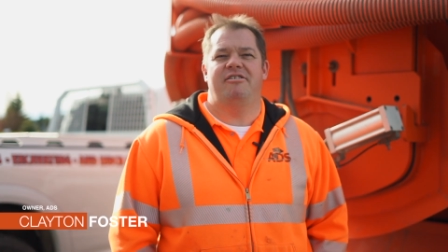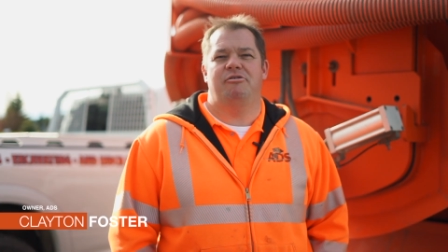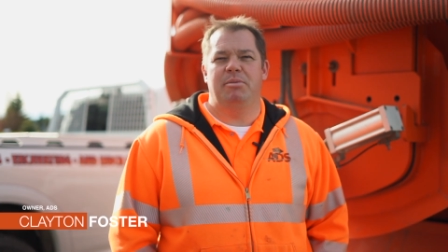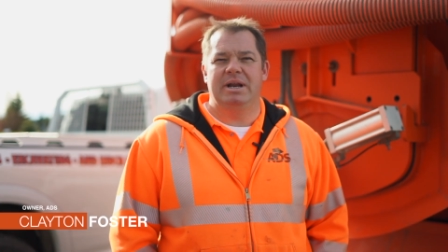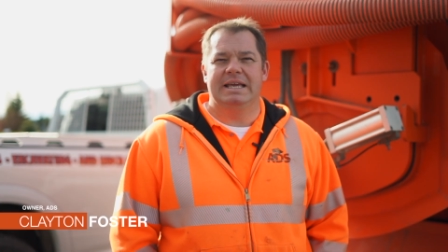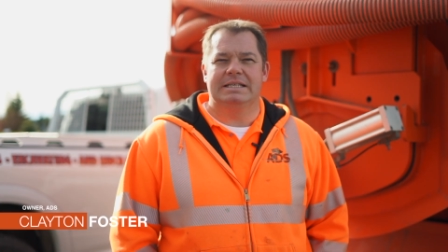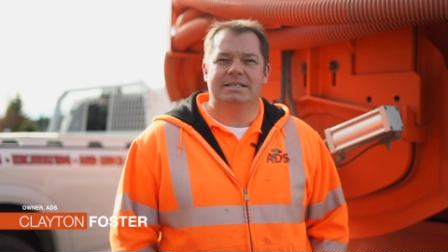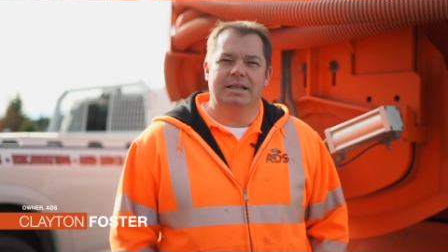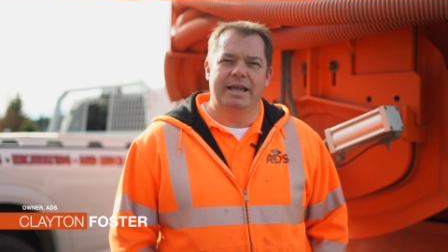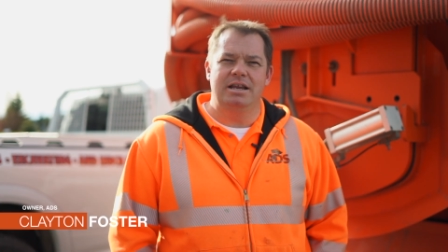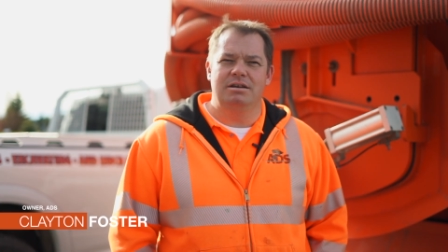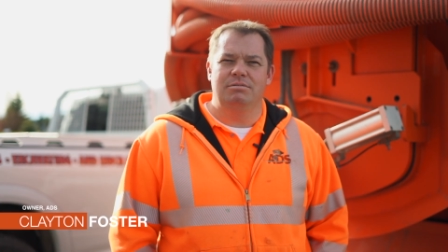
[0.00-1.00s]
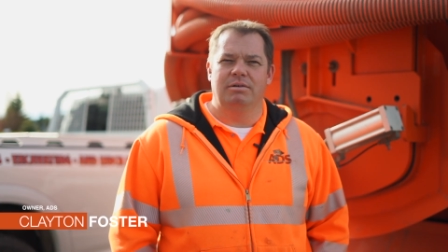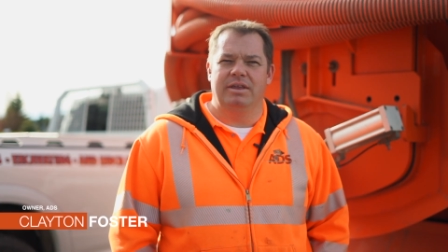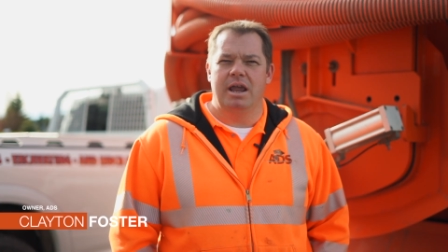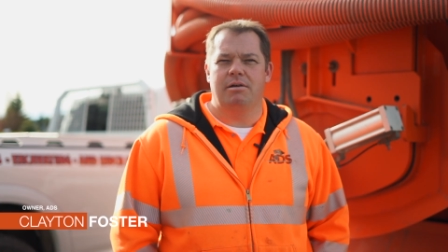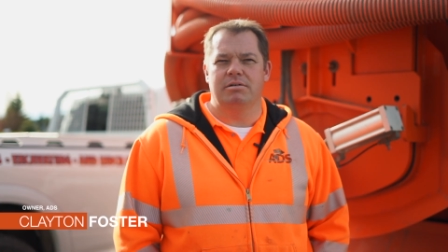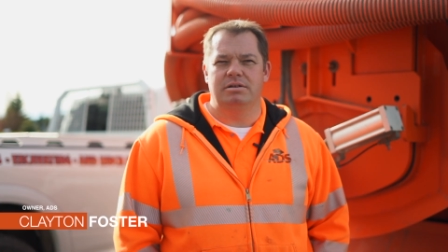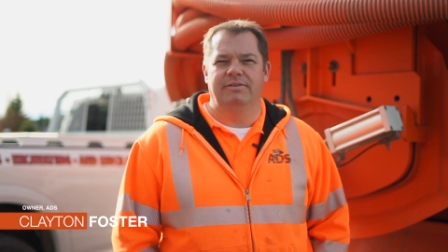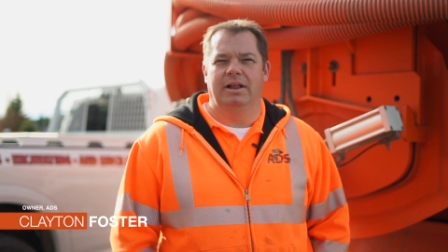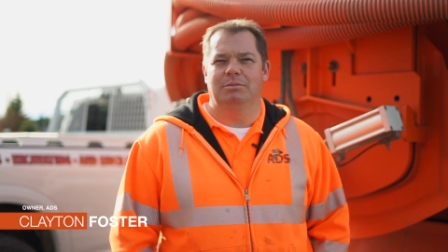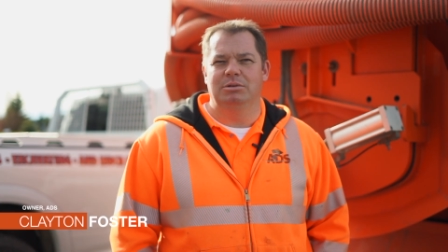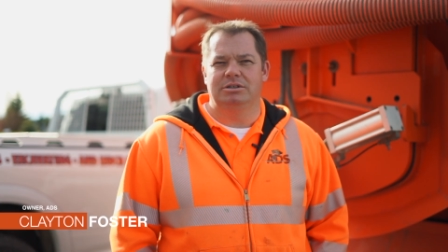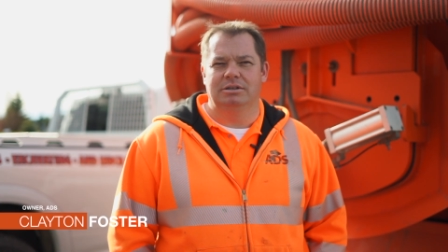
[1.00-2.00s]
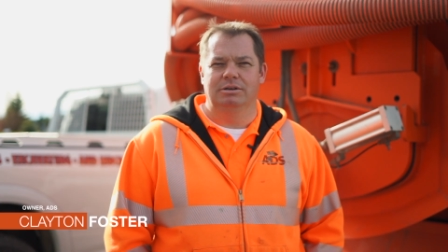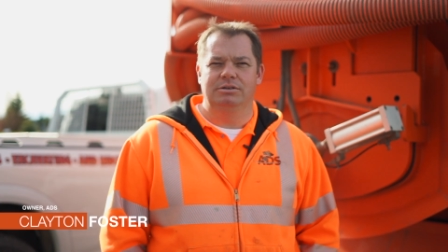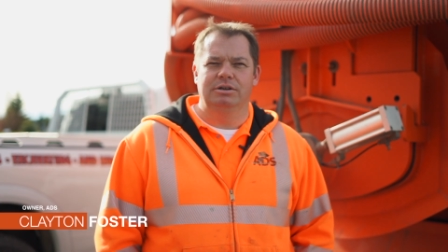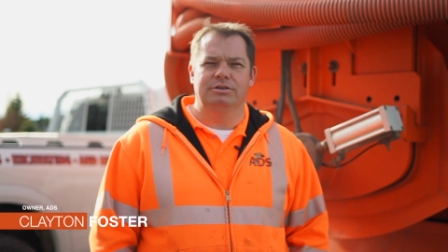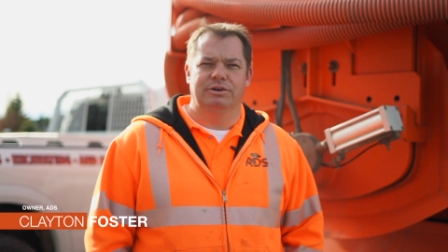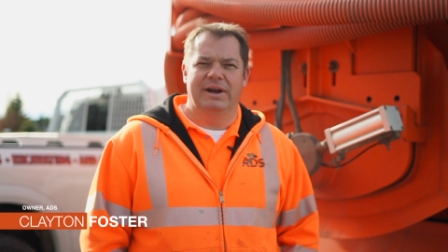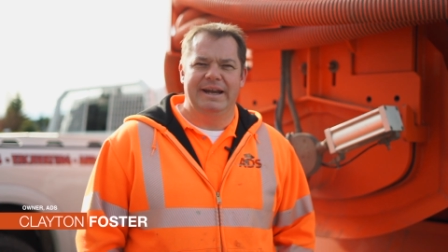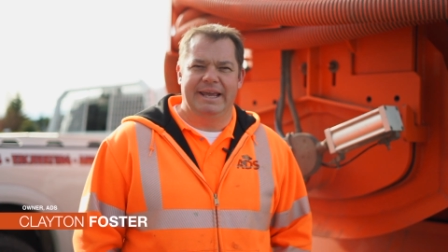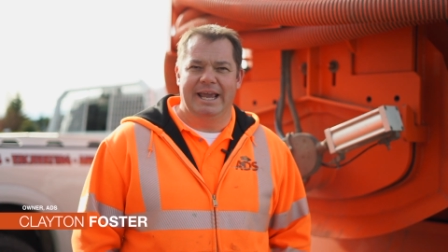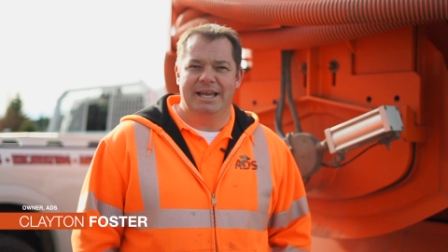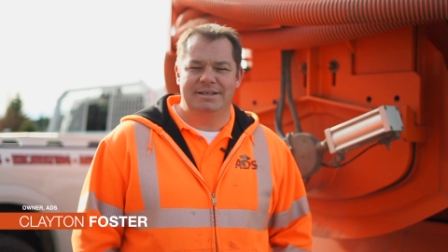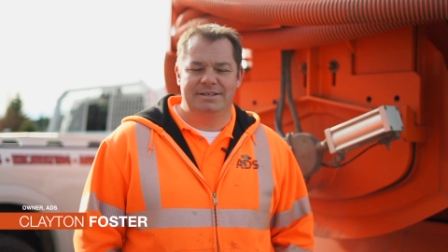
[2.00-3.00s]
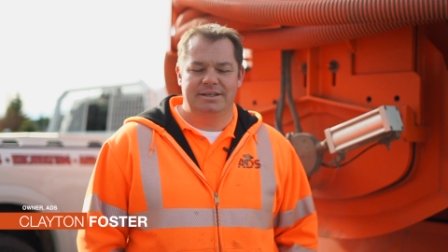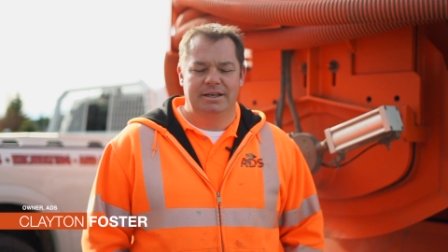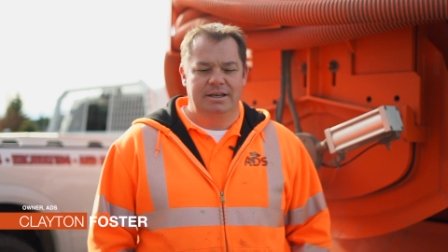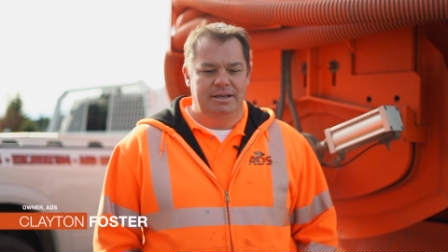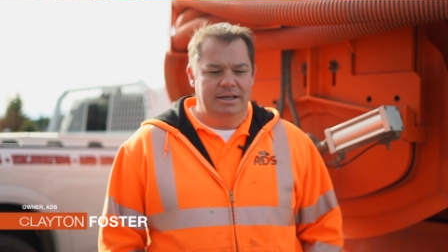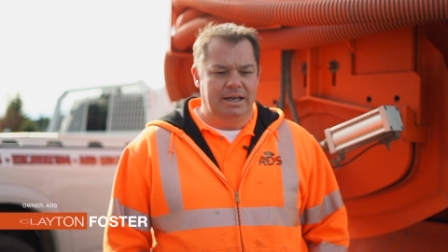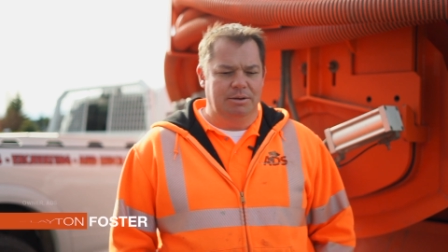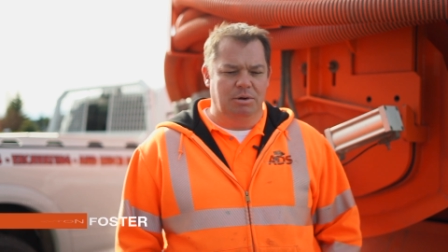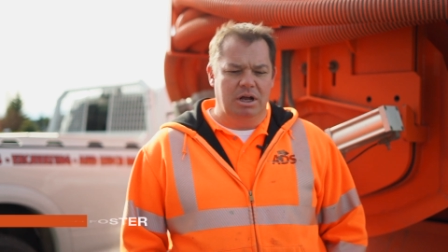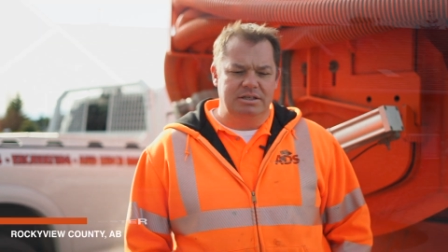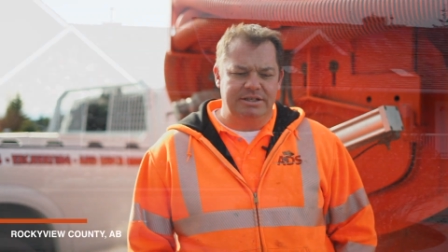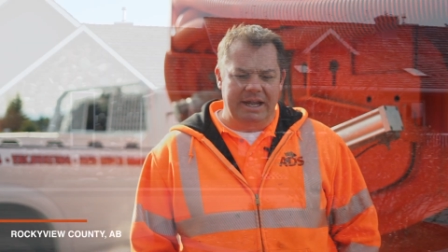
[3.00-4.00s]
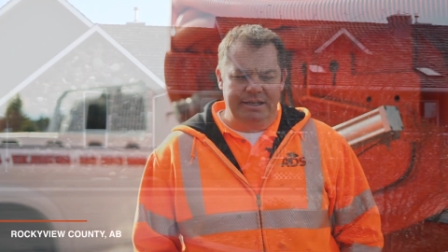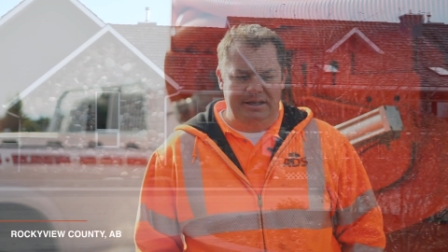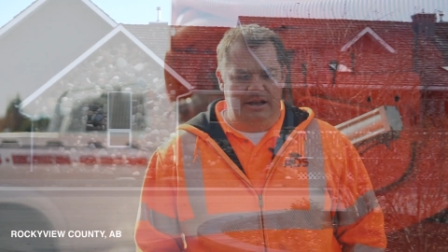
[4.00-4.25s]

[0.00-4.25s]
everybody, it's Clayton with Acreage Development Solutions, or ADS. Uh, we're on site